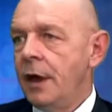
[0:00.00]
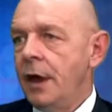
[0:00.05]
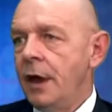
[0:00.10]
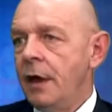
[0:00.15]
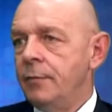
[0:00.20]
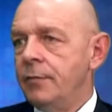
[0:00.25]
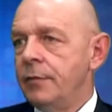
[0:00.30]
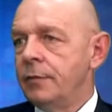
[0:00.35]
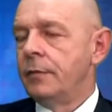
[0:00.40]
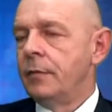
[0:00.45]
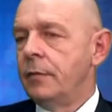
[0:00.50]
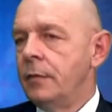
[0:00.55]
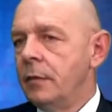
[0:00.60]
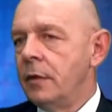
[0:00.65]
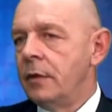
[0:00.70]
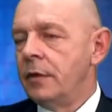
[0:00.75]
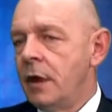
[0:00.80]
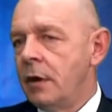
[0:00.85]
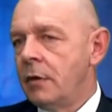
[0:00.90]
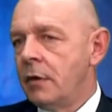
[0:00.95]

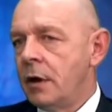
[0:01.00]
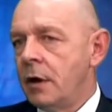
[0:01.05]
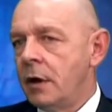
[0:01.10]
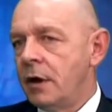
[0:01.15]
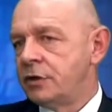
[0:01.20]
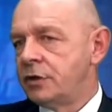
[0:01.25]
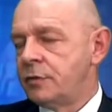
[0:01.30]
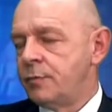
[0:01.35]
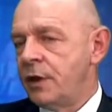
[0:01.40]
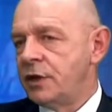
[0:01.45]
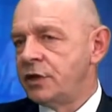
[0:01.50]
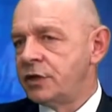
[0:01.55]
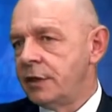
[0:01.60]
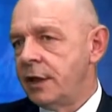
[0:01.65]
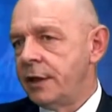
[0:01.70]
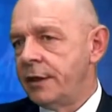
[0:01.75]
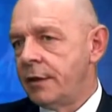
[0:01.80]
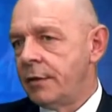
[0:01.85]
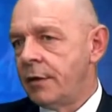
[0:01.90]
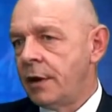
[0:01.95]
I should mention
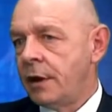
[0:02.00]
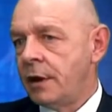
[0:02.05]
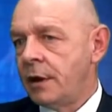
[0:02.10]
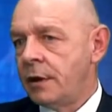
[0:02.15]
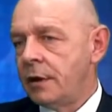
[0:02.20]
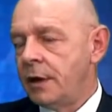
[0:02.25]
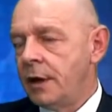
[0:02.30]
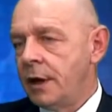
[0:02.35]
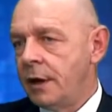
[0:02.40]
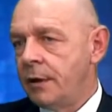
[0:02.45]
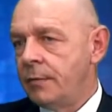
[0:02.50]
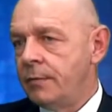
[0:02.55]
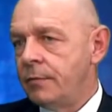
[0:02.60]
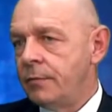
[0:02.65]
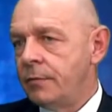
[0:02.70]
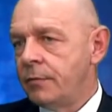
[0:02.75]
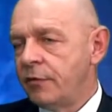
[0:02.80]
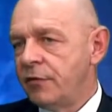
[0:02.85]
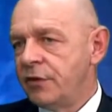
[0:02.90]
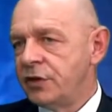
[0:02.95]
that there are
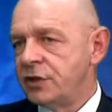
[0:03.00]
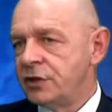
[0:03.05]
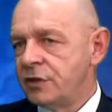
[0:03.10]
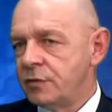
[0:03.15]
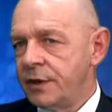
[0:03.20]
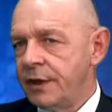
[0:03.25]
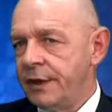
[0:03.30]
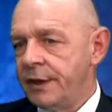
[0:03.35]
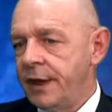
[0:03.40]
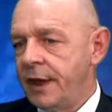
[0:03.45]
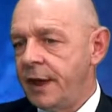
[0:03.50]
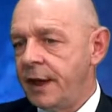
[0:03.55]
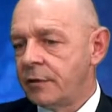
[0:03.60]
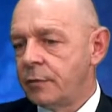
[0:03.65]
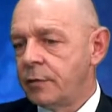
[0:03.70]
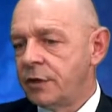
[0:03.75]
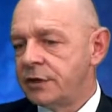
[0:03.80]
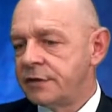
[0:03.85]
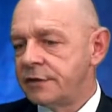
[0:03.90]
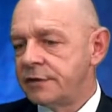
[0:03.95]
provisions within the Act
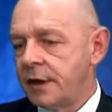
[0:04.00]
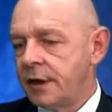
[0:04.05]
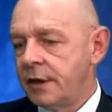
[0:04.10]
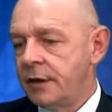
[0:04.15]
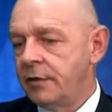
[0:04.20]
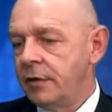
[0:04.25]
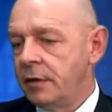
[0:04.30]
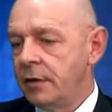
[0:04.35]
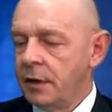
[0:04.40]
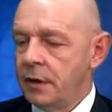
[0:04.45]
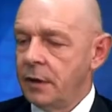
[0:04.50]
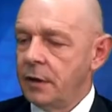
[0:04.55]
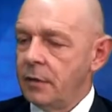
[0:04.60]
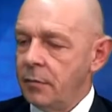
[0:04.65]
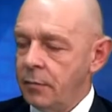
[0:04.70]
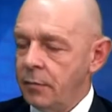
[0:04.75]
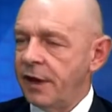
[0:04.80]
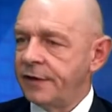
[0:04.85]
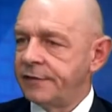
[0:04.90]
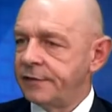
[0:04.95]
which say
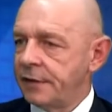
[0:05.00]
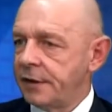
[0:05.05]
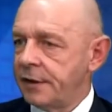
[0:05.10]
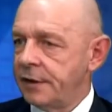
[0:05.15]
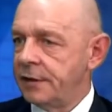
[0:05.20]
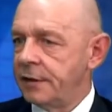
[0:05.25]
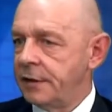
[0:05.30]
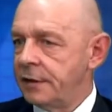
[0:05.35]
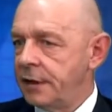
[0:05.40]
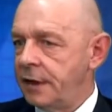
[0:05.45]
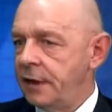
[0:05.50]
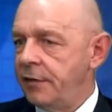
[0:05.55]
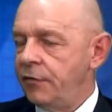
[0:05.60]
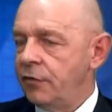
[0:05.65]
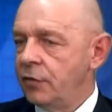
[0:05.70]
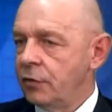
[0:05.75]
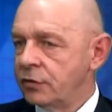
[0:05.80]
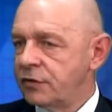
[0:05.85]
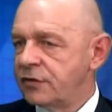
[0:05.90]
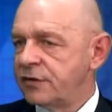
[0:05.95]
basically that if
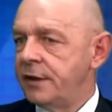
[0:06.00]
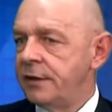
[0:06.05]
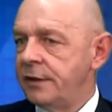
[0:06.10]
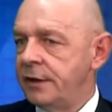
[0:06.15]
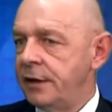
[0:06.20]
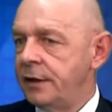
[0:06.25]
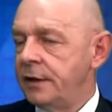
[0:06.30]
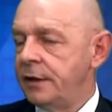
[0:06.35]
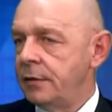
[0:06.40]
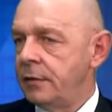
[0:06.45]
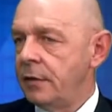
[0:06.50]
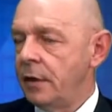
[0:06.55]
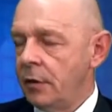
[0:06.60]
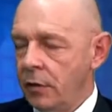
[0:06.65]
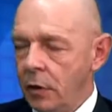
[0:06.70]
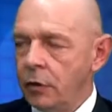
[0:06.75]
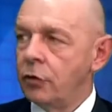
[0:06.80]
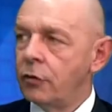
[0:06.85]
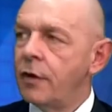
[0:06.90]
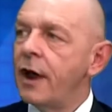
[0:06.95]
you're sending,
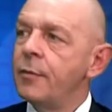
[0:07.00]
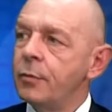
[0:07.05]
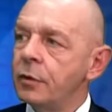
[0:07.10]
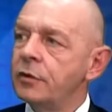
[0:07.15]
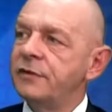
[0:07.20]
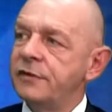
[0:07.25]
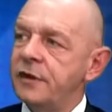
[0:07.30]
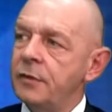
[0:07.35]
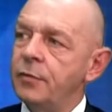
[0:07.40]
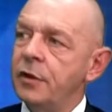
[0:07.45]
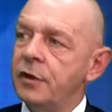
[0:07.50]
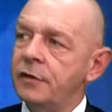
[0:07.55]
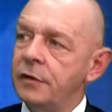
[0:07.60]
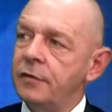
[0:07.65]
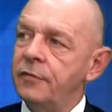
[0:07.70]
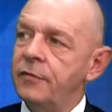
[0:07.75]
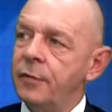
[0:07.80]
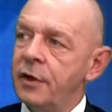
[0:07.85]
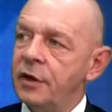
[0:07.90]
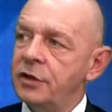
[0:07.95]
or you're able to send personal
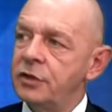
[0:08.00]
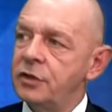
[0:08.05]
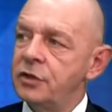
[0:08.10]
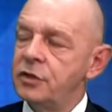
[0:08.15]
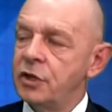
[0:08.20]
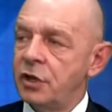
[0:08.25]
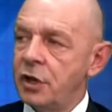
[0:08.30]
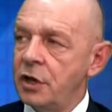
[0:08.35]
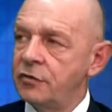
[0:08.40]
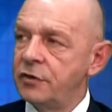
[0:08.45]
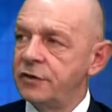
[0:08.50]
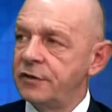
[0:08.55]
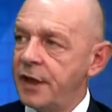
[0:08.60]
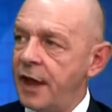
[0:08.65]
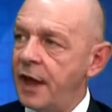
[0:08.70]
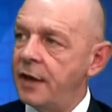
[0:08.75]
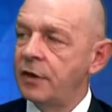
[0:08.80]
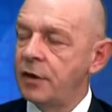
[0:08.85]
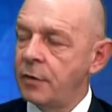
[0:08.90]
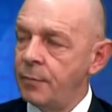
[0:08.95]
information to countries that
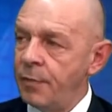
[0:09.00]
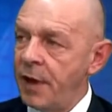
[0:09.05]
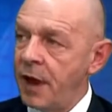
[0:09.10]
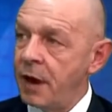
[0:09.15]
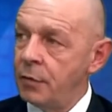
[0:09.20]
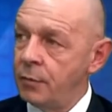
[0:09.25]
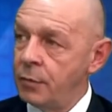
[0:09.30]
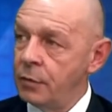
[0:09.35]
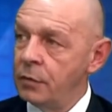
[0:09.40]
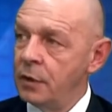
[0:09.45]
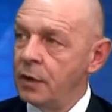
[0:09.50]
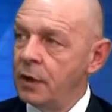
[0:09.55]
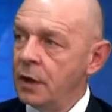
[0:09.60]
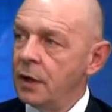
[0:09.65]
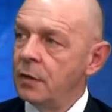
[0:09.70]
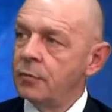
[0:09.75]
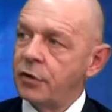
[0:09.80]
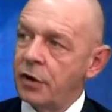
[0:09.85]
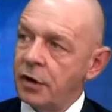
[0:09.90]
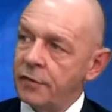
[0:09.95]
have a comparable
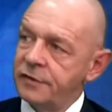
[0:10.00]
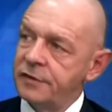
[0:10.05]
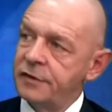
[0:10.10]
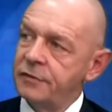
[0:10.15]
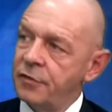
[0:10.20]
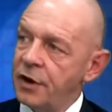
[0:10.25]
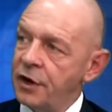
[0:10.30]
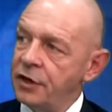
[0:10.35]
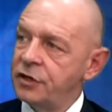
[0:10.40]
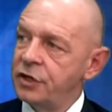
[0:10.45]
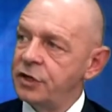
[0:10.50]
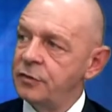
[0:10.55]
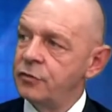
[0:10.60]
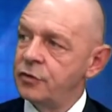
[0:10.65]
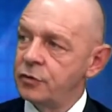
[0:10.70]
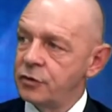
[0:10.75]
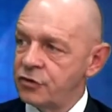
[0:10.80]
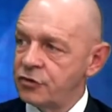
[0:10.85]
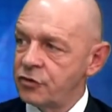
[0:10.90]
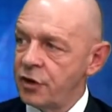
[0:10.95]
privacy regime
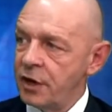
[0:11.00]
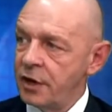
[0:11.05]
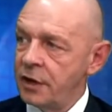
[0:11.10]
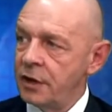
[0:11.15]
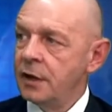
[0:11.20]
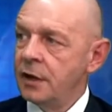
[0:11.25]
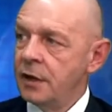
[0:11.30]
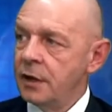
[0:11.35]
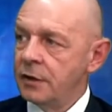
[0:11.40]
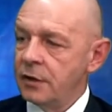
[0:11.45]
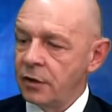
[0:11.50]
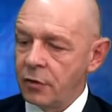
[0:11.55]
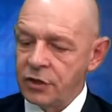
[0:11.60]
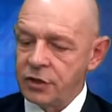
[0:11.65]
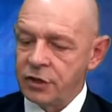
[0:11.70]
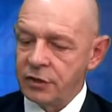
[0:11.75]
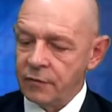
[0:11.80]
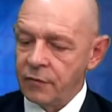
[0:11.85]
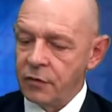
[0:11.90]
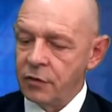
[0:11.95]
to Australia, the
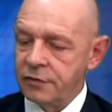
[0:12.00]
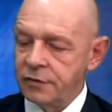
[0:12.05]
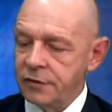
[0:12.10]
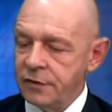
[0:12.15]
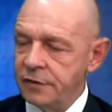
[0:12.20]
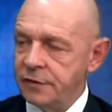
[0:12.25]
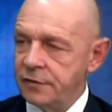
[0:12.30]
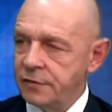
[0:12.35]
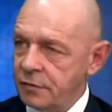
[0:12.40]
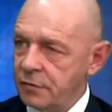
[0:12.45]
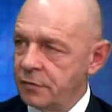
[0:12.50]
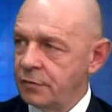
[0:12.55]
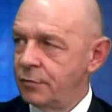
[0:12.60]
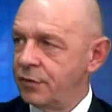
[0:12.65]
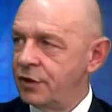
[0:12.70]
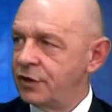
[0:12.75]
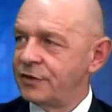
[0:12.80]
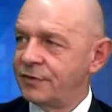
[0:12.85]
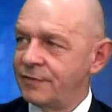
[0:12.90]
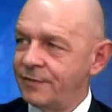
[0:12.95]
question of course is
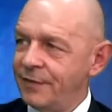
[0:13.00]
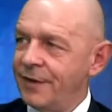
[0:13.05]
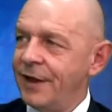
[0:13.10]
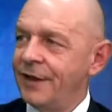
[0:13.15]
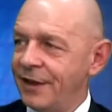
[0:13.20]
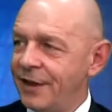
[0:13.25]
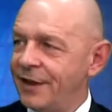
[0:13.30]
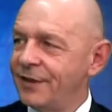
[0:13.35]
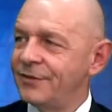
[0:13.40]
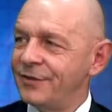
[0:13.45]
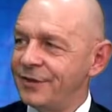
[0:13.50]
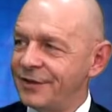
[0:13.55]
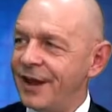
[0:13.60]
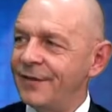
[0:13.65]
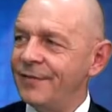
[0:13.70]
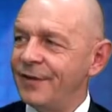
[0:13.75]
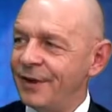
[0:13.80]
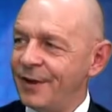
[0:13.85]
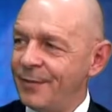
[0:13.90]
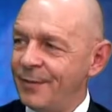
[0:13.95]
which of other countries
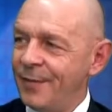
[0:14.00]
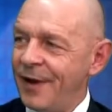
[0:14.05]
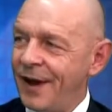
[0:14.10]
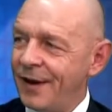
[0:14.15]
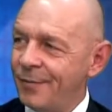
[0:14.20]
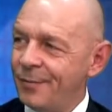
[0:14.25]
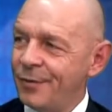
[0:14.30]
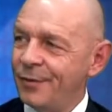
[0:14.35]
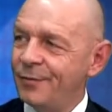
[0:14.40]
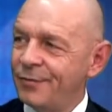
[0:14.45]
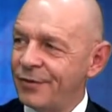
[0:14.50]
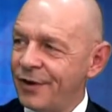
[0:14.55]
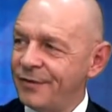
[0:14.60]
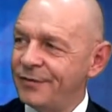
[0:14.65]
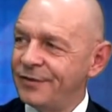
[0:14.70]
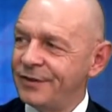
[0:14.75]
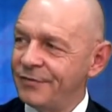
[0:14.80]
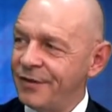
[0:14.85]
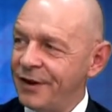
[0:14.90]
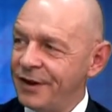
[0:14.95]
have a comparable
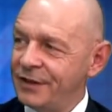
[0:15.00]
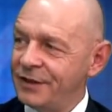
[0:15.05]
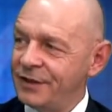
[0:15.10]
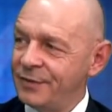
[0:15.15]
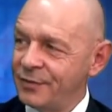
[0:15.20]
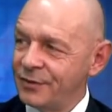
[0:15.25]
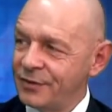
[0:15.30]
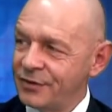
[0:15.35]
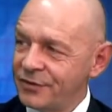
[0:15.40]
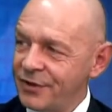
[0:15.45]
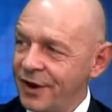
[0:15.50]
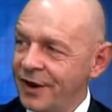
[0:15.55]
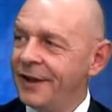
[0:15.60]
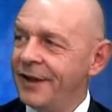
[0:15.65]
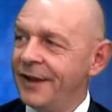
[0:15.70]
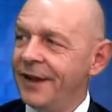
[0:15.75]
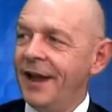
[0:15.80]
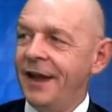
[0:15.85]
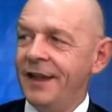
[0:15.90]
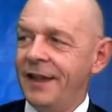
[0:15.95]
privacy regime to Australia,
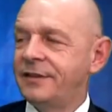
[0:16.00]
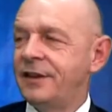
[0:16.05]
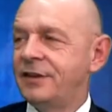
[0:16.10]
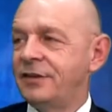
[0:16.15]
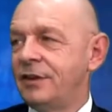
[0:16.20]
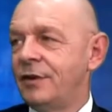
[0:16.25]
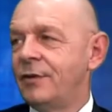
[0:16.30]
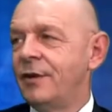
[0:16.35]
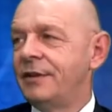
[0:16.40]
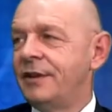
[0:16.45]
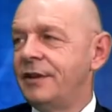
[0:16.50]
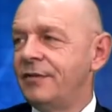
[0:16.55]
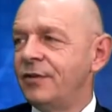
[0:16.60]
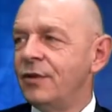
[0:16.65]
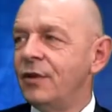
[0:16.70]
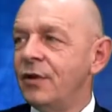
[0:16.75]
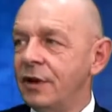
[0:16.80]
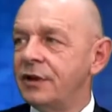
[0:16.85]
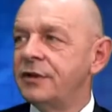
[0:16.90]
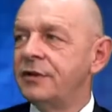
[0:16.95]
and that's actually quite a
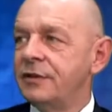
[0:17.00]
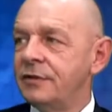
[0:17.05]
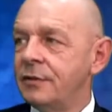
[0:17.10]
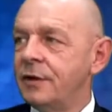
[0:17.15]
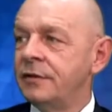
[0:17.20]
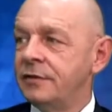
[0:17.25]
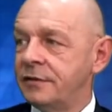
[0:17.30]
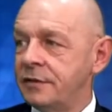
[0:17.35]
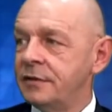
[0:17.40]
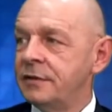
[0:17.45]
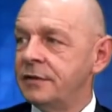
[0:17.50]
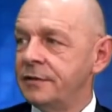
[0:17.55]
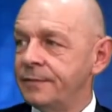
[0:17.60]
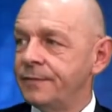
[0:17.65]
difficult question to answer.